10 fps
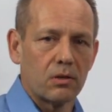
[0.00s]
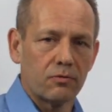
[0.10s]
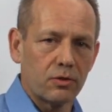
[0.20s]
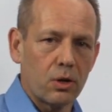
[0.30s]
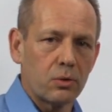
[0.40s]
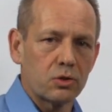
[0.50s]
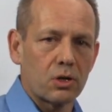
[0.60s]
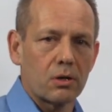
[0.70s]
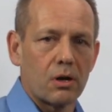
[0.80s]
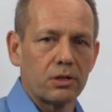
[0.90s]
The flows
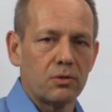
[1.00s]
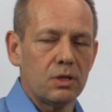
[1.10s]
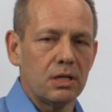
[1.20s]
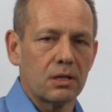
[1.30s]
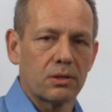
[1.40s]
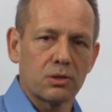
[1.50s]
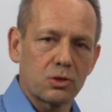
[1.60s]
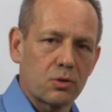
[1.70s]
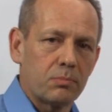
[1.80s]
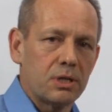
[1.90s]
are, are unique, the
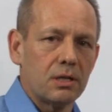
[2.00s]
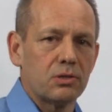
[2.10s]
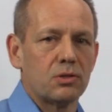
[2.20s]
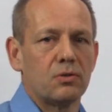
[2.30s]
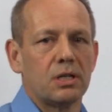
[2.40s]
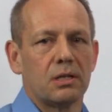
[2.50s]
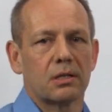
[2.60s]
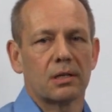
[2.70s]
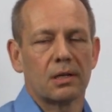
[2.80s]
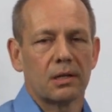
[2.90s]
scripting is
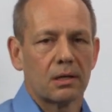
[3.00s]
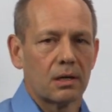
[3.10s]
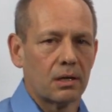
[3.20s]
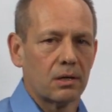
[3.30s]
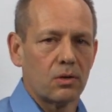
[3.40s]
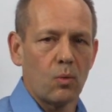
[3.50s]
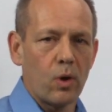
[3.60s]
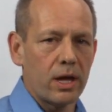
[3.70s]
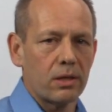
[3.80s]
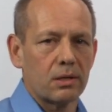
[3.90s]
unique, uh, the
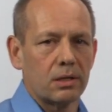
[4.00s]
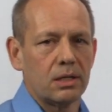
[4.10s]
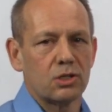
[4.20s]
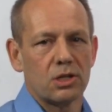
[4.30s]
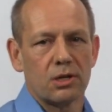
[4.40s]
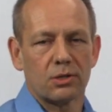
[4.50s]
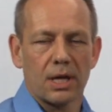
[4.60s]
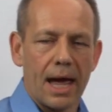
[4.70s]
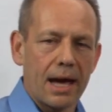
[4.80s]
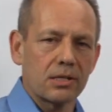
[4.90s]
way that
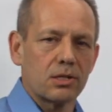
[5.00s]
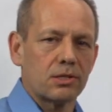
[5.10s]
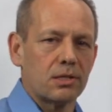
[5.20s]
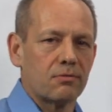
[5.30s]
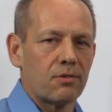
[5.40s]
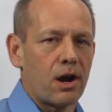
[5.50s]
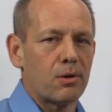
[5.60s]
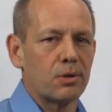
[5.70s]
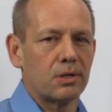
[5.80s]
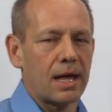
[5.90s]
engineers access the
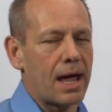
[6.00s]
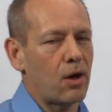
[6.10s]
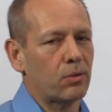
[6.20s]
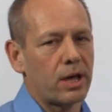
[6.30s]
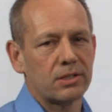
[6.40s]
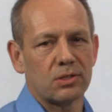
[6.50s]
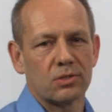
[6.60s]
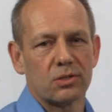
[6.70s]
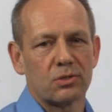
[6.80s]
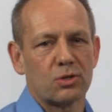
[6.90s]
environment, how
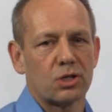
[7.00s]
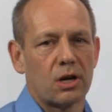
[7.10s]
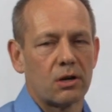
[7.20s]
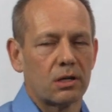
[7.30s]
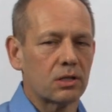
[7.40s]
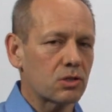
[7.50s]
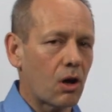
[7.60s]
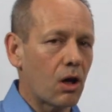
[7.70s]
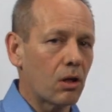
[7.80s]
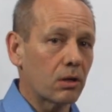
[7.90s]
licenses are shared, it's
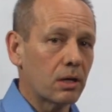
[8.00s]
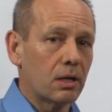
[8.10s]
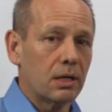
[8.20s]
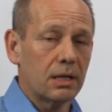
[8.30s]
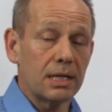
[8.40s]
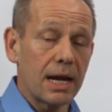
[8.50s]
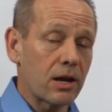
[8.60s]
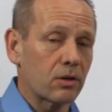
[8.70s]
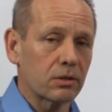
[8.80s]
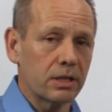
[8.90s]
all
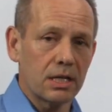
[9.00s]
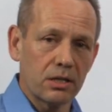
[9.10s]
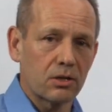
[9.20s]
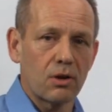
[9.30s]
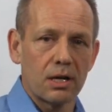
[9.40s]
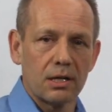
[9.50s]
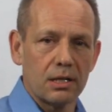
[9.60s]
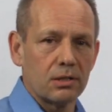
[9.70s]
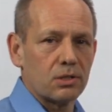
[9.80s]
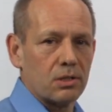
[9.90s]
inherently integrated
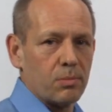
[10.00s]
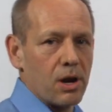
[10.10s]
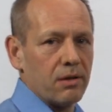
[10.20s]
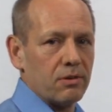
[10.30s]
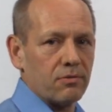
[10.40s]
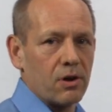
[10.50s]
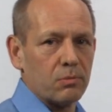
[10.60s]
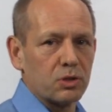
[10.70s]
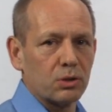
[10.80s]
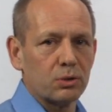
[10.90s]
into the private
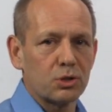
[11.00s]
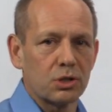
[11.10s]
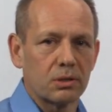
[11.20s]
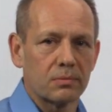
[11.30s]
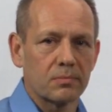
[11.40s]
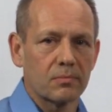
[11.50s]
farm solution.